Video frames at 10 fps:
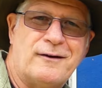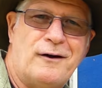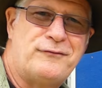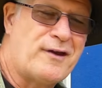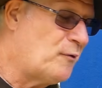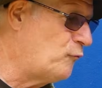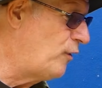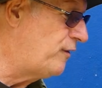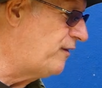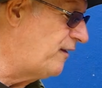I've done
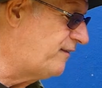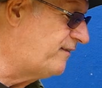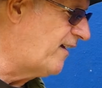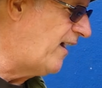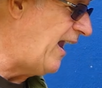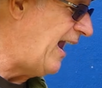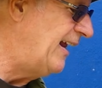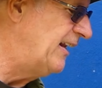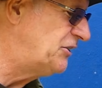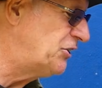with this
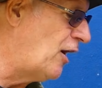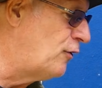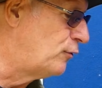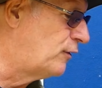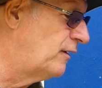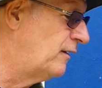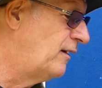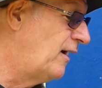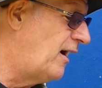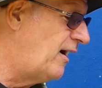English oak.
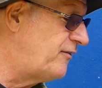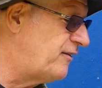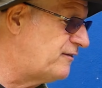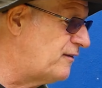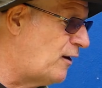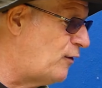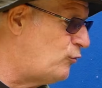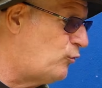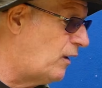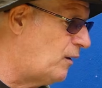There's
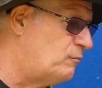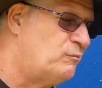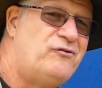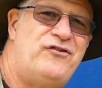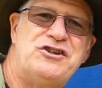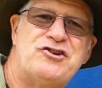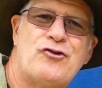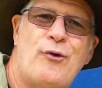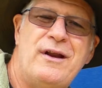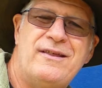no fissures
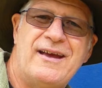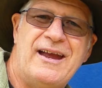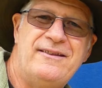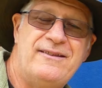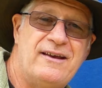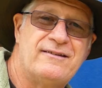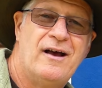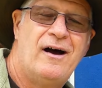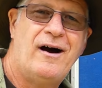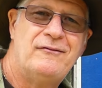or anything in this.
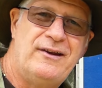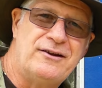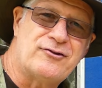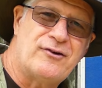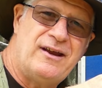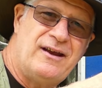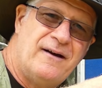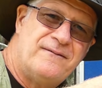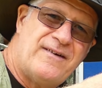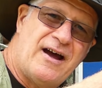I've literally
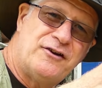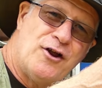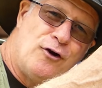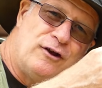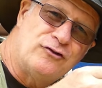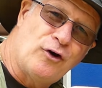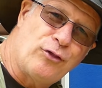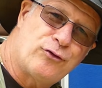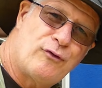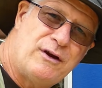found an oak. It's got
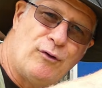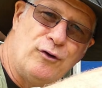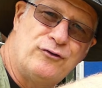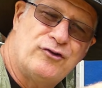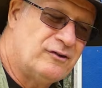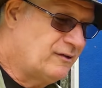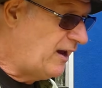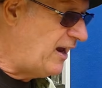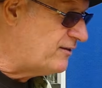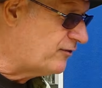3 roots
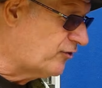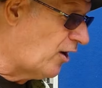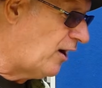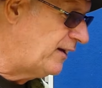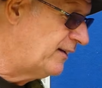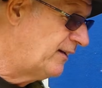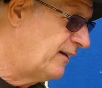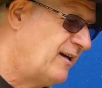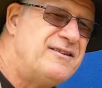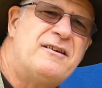either side.
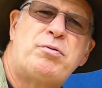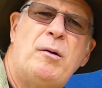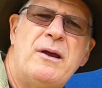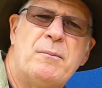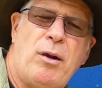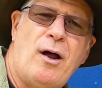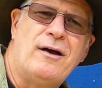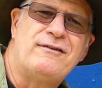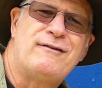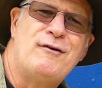This probably
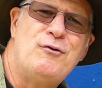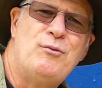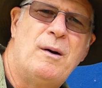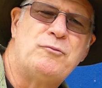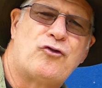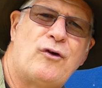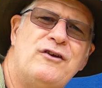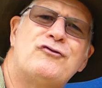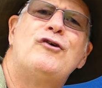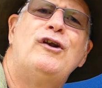applies to
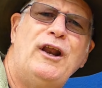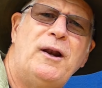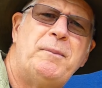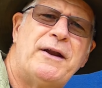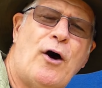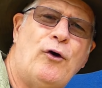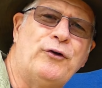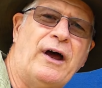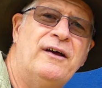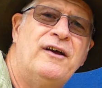trees that are a little bit
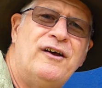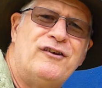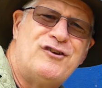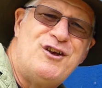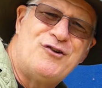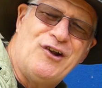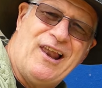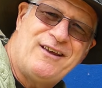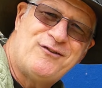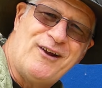older, so you've got
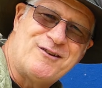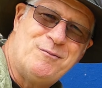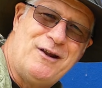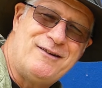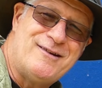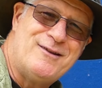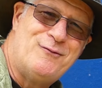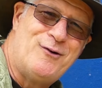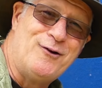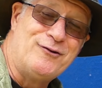less flexibility in the
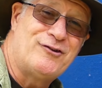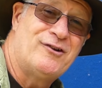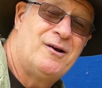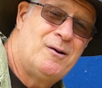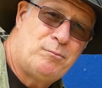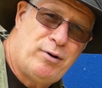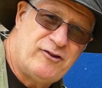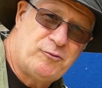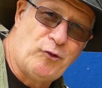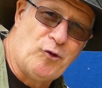roots.
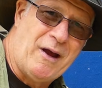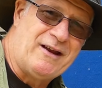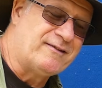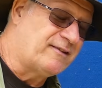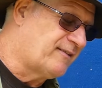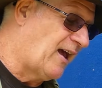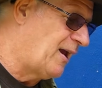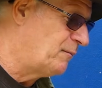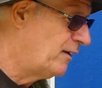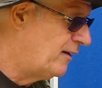Principle remains the
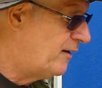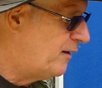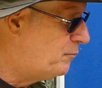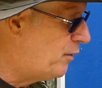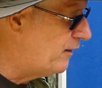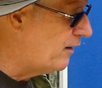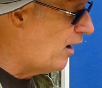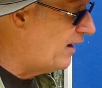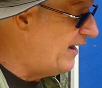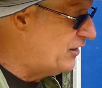same, but
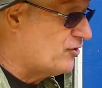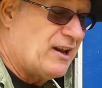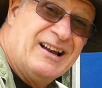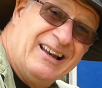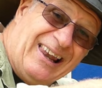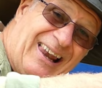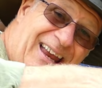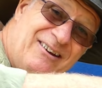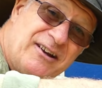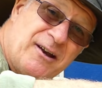I literally
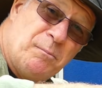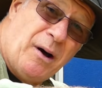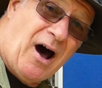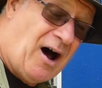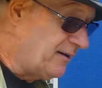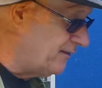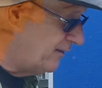levered it apart,